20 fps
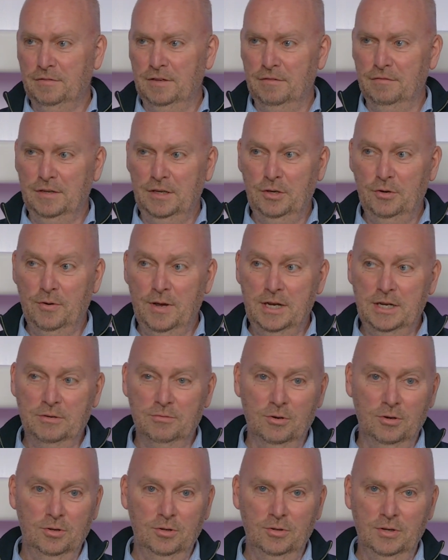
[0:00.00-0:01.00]
and evaluating
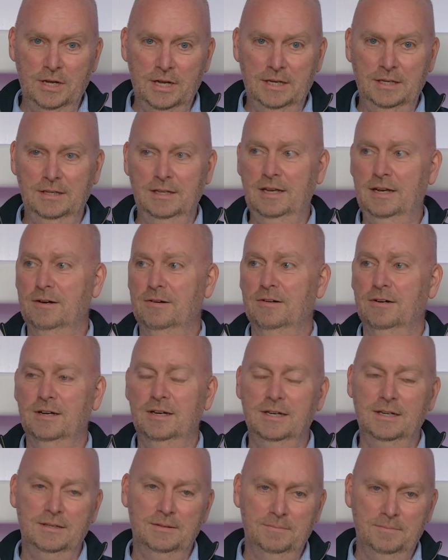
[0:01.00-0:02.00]
role in
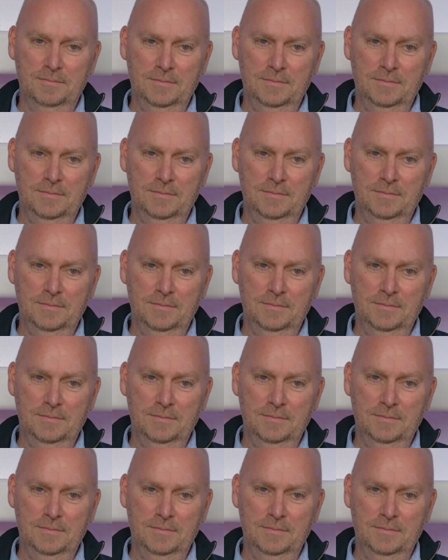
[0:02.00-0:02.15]
their